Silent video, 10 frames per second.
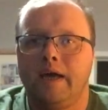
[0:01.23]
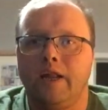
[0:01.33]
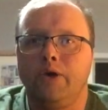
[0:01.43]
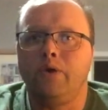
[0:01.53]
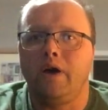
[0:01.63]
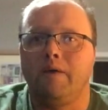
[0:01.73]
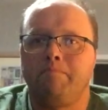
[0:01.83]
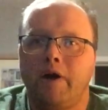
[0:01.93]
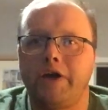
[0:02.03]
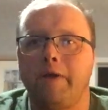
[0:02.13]
Hello,
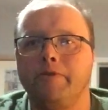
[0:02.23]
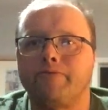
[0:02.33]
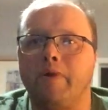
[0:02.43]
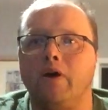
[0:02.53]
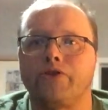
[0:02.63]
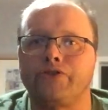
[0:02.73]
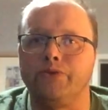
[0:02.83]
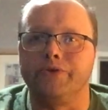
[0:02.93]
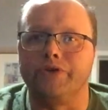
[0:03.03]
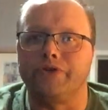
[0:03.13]
my name is Mark
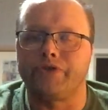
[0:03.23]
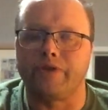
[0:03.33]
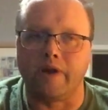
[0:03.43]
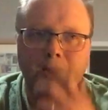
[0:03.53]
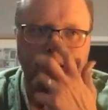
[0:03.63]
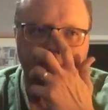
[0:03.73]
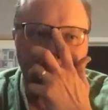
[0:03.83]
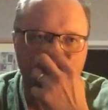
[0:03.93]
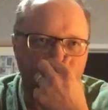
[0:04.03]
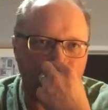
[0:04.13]
Saunders.
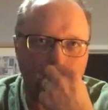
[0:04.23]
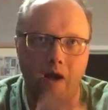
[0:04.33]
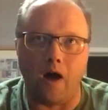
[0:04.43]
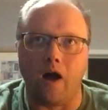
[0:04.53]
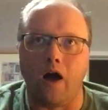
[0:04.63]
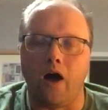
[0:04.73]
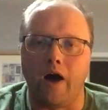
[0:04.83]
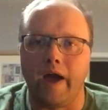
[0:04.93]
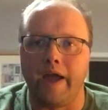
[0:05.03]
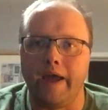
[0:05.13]

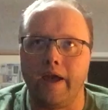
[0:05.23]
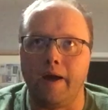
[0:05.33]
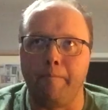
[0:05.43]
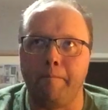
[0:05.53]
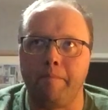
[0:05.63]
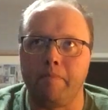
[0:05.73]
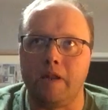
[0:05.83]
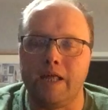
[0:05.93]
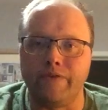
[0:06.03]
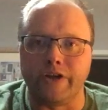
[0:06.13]
I
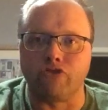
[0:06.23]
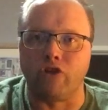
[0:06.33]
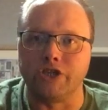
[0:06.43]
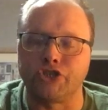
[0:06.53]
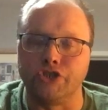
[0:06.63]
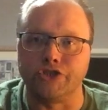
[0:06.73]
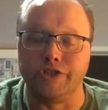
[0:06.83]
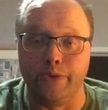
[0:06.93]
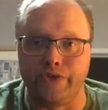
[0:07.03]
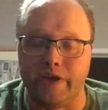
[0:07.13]
live in Christchurch,
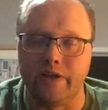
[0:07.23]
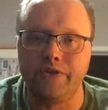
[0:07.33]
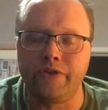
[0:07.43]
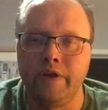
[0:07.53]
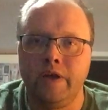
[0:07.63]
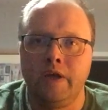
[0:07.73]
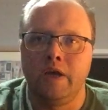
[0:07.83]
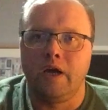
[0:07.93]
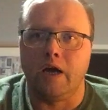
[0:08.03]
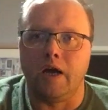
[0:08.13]
New Zealand.
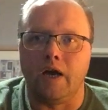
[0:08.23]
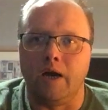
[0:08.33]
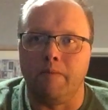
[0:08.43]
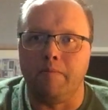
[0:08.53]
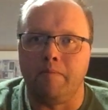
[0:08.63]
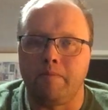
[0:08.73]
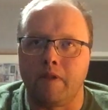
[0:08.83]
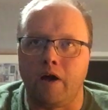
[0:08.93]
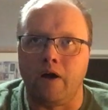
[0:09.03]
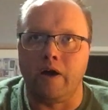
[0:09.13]

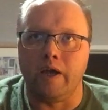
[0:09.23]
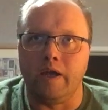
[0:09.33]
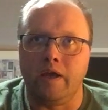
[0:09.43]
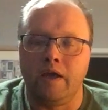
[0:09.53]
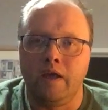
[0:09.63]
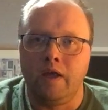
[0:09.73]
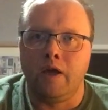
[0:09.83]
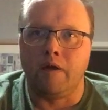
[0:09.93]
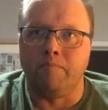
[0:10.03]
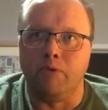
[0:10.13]
I
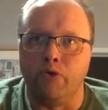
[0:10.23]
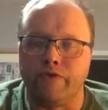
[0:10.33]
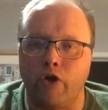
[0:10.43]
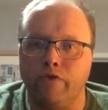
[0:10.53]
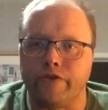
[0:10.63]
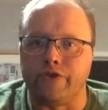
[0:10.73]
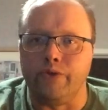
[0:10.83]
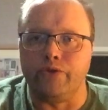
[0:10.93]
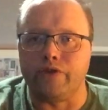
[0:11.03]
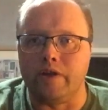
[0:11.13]
moved over to
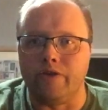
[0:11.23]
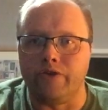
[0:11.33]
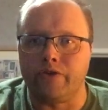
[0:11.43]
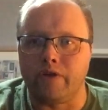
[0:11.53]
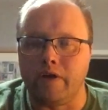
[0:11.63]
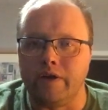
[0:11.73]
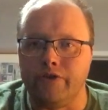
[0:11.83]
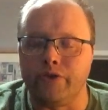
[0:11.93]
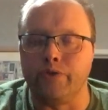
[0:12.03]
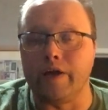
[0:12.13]
New Zealand
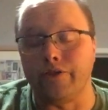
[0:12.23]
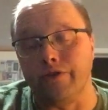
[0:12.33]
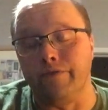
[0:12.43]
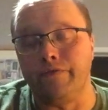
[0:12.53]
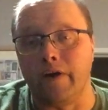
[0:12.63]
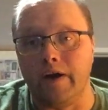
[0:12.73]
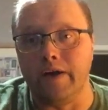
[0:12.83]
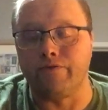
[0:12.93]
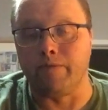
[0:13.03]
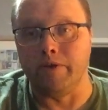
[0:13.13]
in
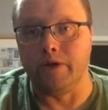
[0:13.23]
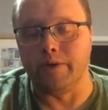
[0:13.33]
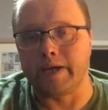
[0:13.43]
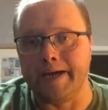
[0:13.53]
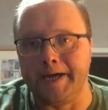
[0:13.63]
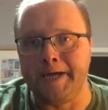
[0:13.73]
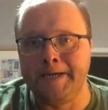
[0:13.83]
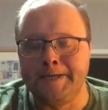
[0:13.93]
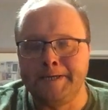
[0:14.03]
2005 from the UK.